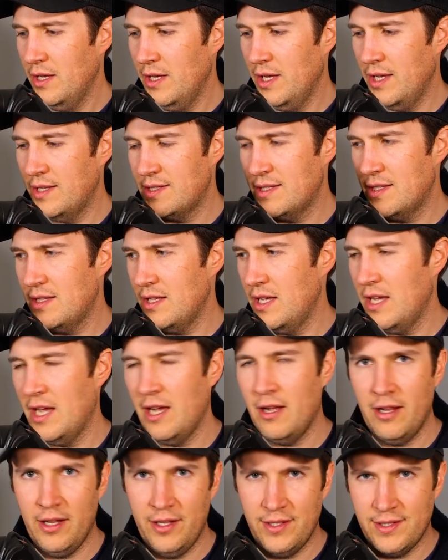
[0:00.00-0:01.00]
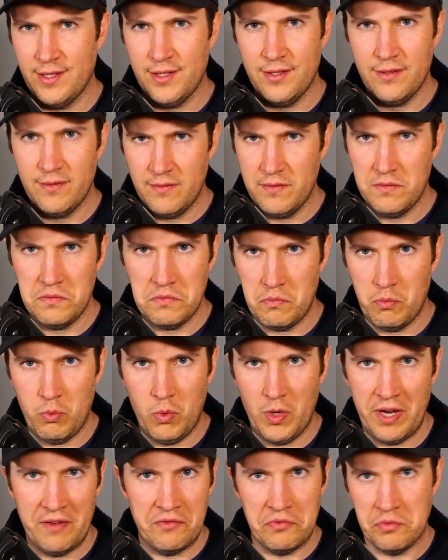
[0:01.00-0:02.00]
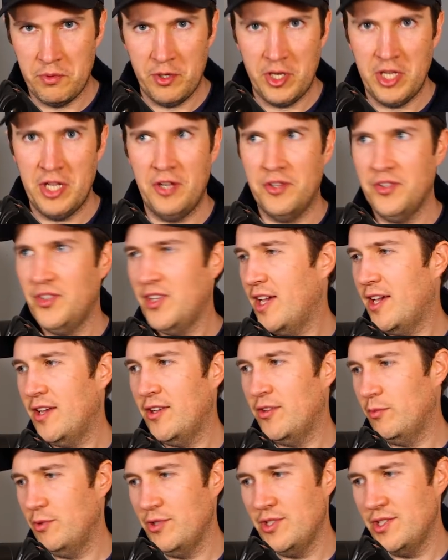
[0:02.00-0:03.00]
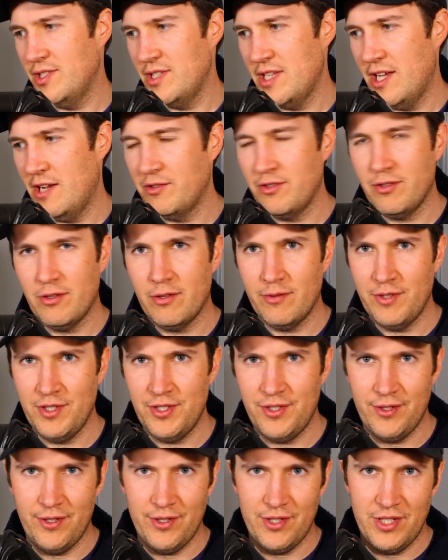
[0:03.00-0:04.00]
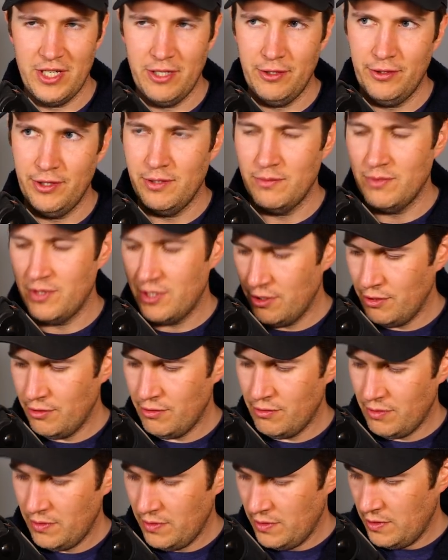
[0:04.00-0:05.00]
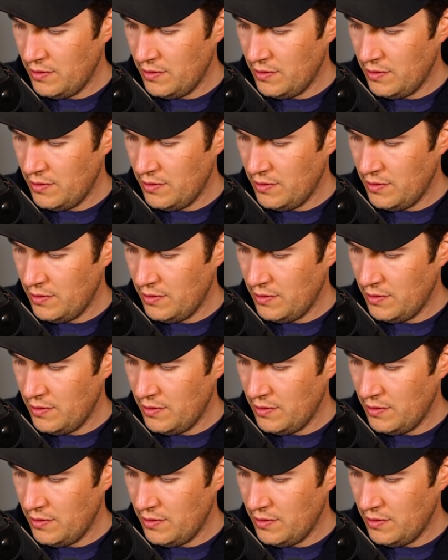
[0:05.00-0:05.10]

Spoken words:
It's it's what everybody else has, which is the Outdoor Research Helium 2.